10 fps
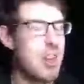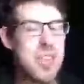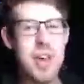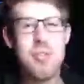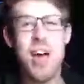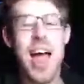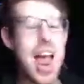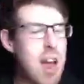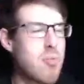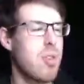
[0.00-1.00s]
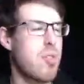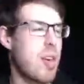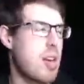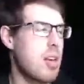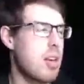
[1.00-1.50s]
that for
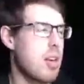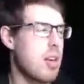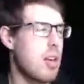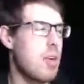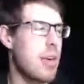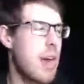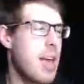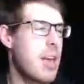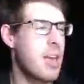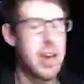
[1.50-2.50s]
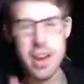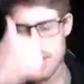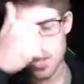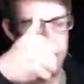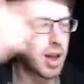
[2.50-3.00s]
everything. Okay?
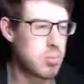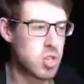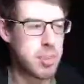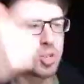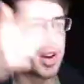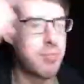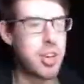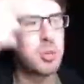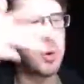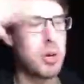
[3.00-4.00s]
Instagram, Snapchat, Facebook,